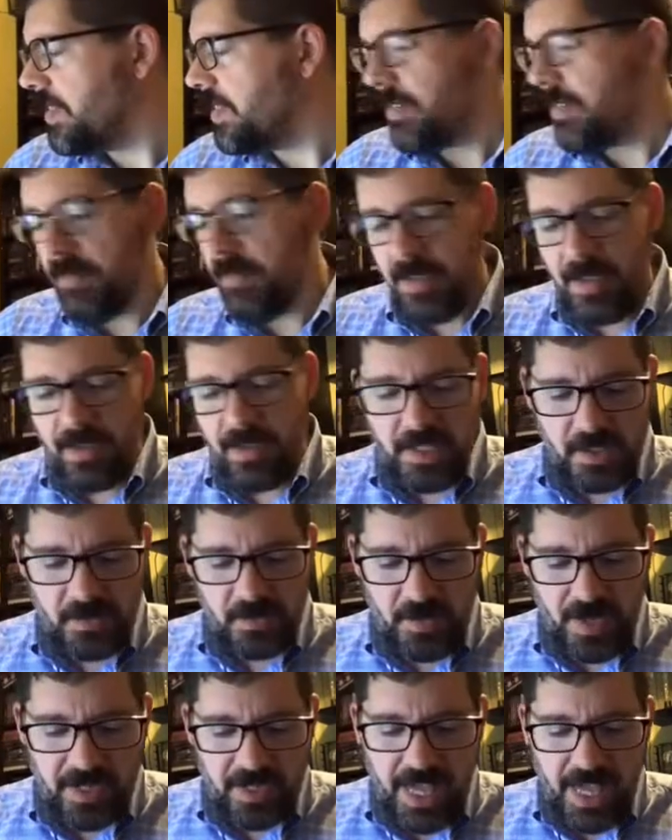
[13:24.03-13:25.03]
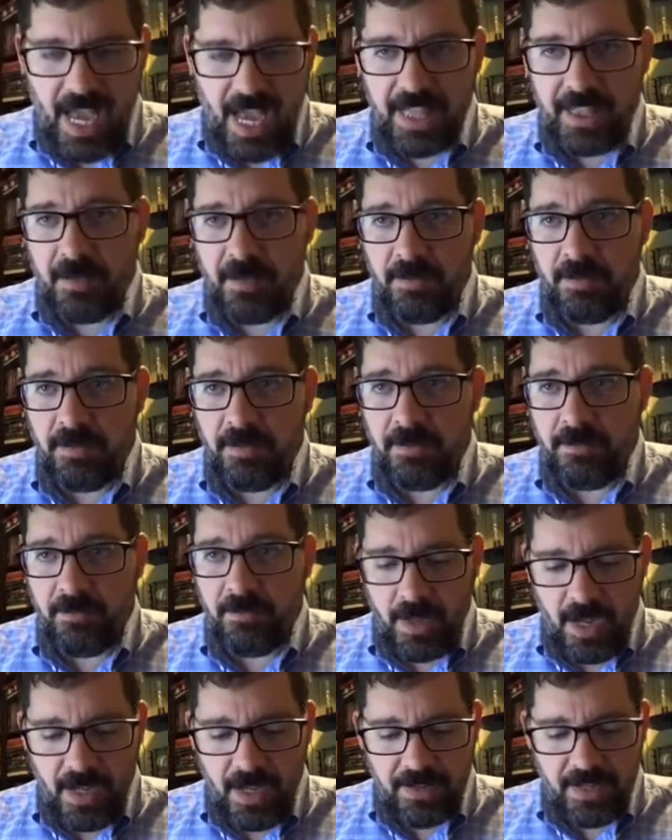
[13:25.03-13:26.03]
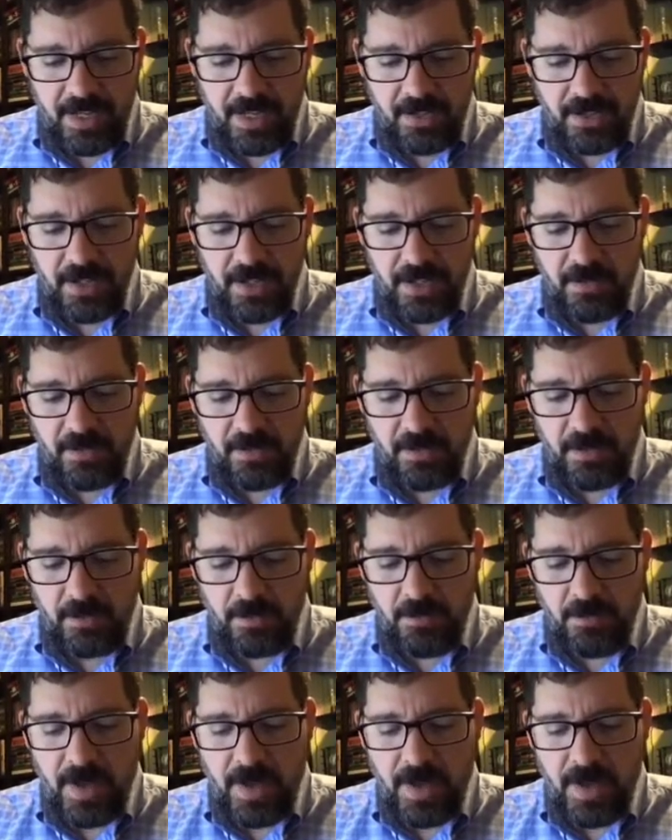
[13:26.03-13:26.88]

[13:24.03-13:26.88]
Because if I count the contents of